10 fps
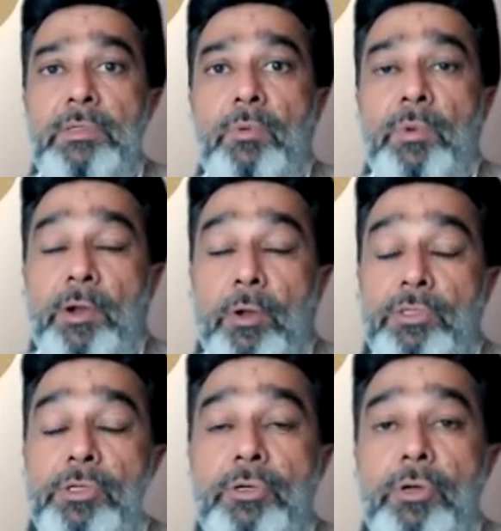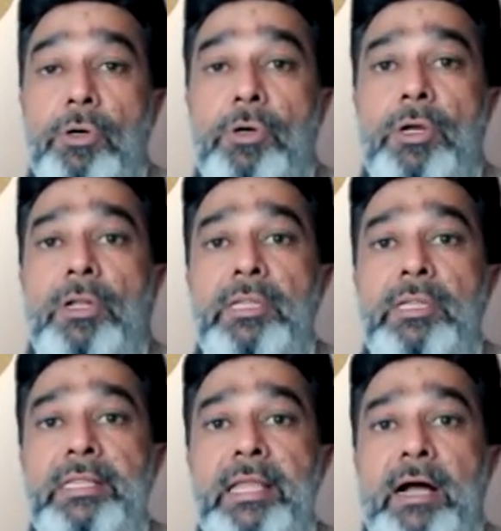We also know
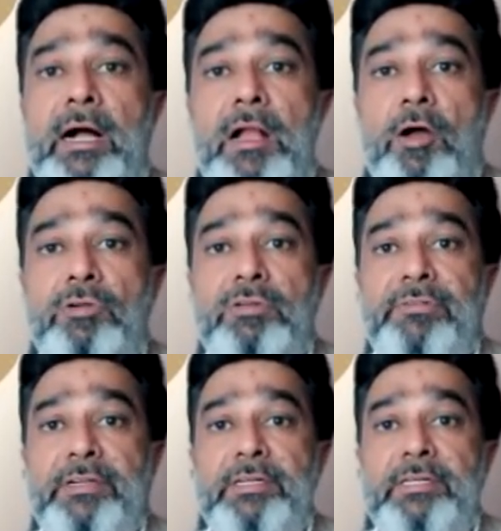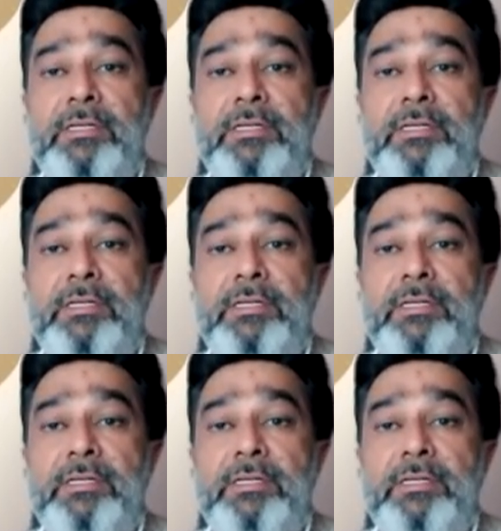that there are counterfeit